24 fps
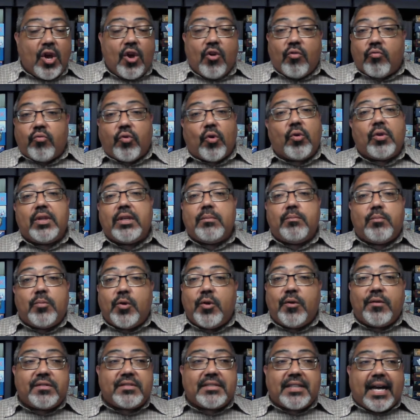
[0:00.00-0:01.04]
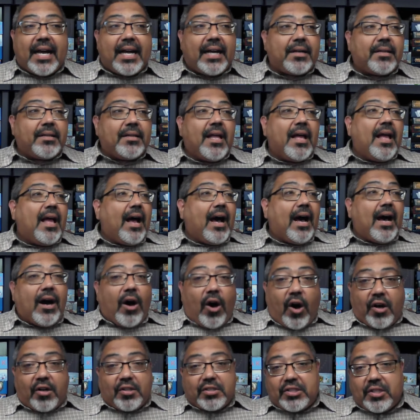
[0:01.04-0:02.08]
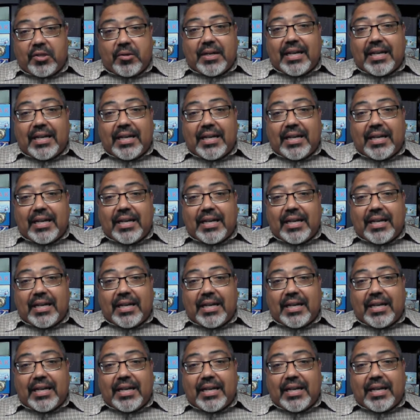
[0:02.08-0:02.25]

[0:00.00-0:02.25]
roll and move style, also